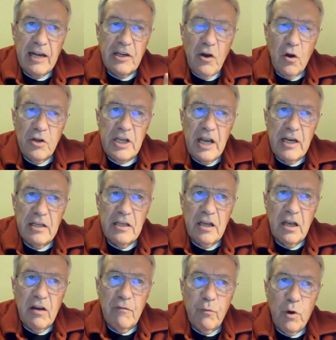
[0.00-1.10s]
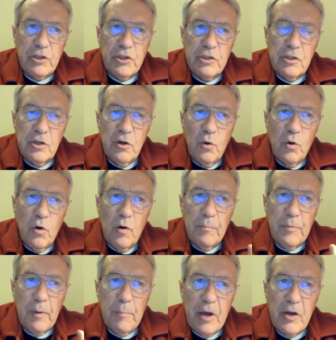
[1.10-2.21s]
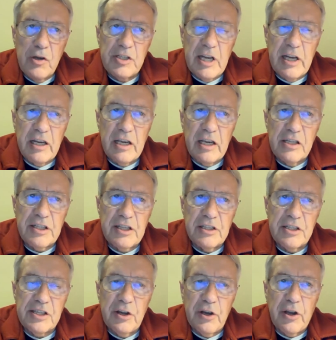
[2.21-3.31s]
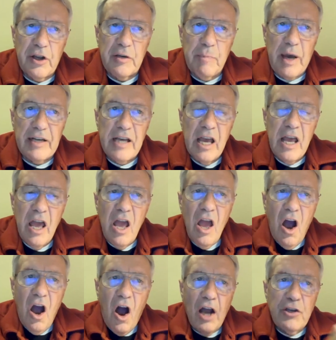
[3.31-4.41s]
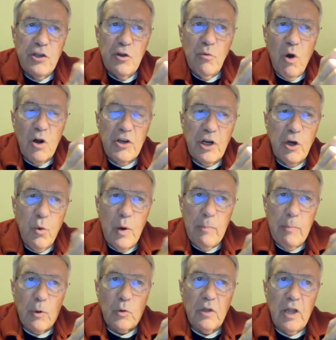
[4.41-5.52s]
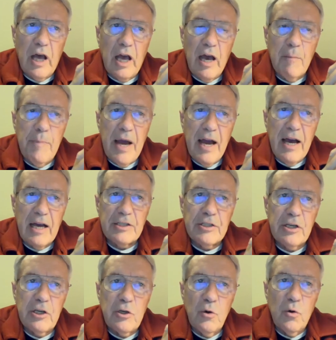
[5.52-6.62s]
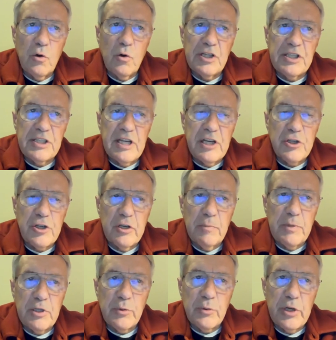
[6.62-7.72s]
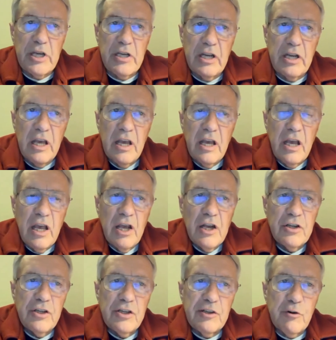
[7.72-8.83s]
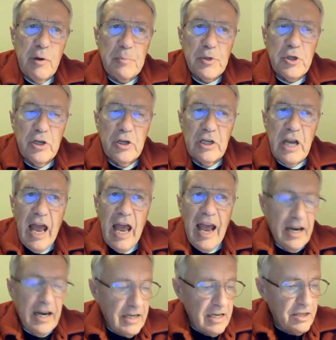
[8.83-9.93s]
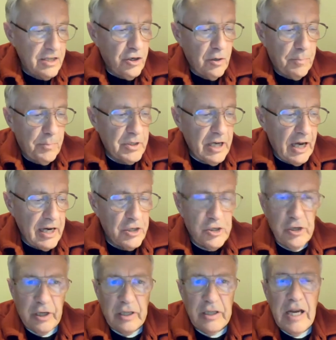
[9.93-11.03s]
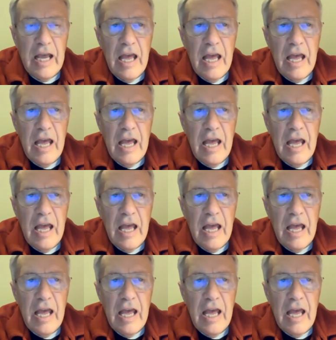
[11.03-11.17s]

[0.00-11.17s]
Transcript: and content of what you're proposing is concerned, but I do want to quibble about your distinction between description and interpretation.